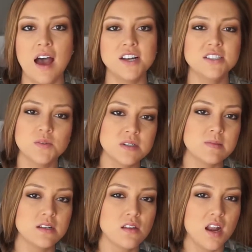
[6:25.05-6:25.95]
I just don't want to
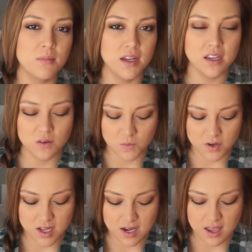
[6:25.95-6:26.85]
spend a lot of money on
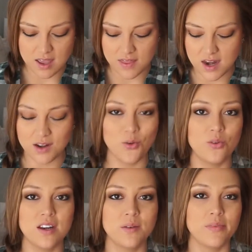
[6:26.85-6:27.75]
one, and then I
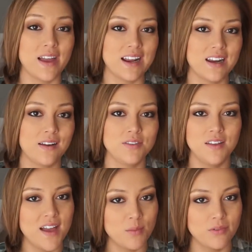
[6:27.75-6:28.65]
don't end up liking it. I've
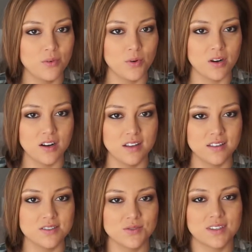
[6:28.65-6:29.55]
done that before,
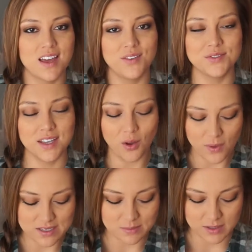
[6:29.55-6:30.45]
and so it's kind of like a
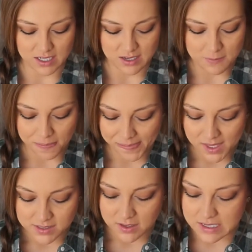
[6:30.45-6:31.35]
waste of money.
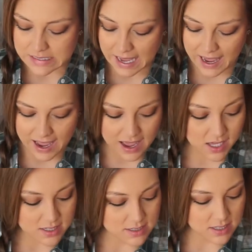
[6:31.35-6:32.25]
So this
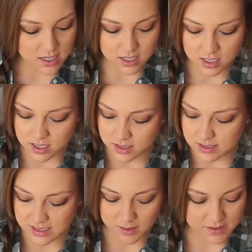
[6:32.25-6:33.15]
has,
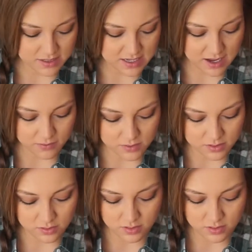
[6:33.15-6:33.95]
see how many does it have?